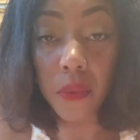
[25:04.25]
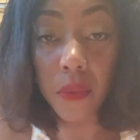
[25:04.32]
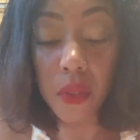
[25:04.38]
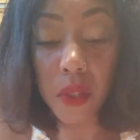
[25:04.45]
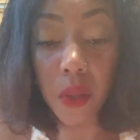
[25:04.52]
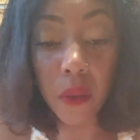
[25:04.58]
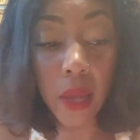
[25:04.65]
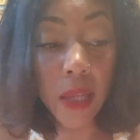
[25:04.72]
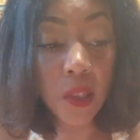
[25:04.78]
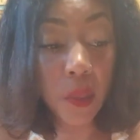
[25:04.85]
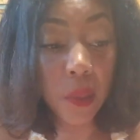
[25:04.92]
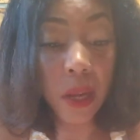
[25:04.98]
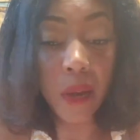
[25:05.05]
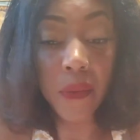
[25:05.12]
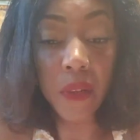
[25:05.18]
So that's
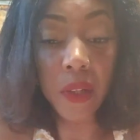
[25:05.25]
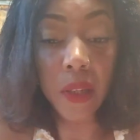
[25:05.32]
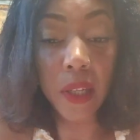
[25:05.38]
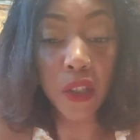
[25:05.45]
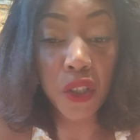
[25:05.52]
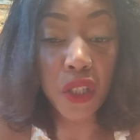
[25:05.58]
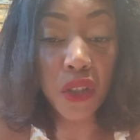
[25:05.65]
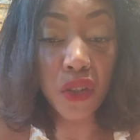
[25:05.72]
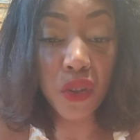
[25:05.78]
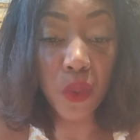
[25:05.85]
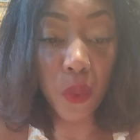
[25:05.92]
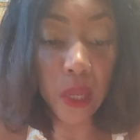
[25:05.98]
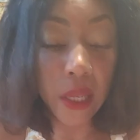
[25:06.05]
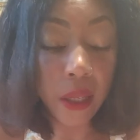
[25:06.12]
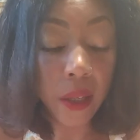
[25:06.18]
what I feel like she's
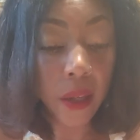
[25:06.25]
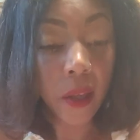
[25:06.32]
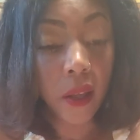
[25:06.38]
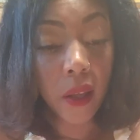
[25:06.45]
doing.